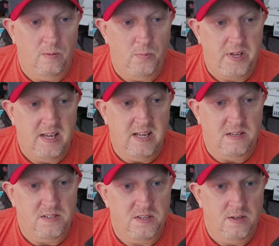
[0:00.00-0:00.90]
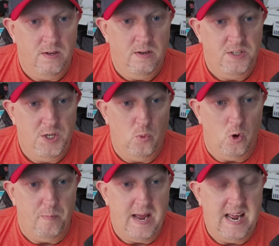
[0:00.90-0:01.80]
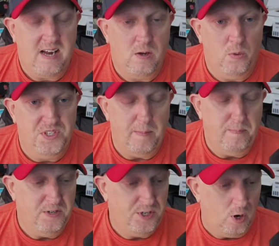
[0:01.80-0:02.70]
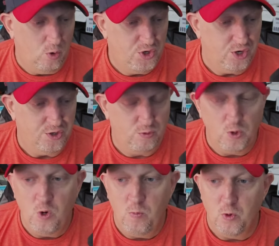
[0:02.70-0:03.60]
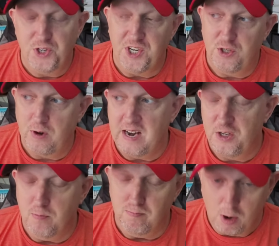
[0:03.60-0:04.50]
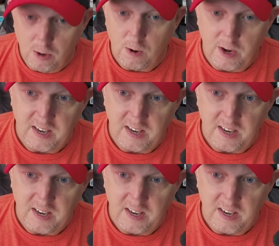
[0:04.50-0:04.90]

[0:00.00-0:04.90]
we get to where Mae goes up into Osha's room where she tried to burn her to